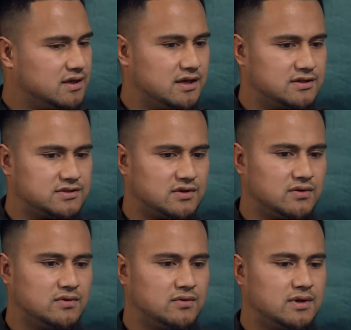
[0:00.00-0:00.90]
And
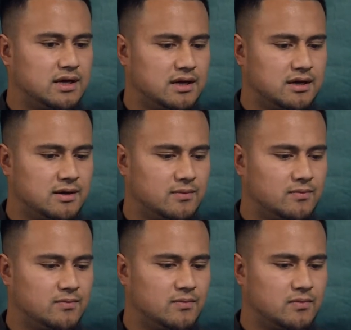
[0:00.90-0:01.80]
so
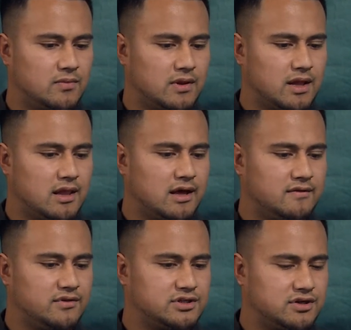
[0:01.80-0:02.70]
a lot
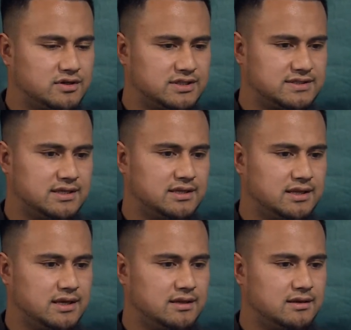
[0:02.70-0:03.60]
of the churches in
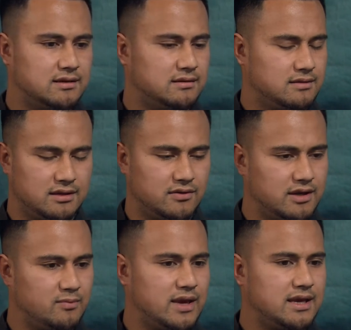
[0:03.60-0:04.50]

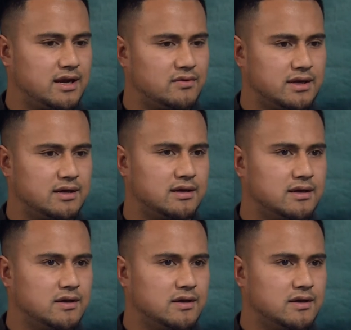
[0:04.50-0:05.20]
the Bay Area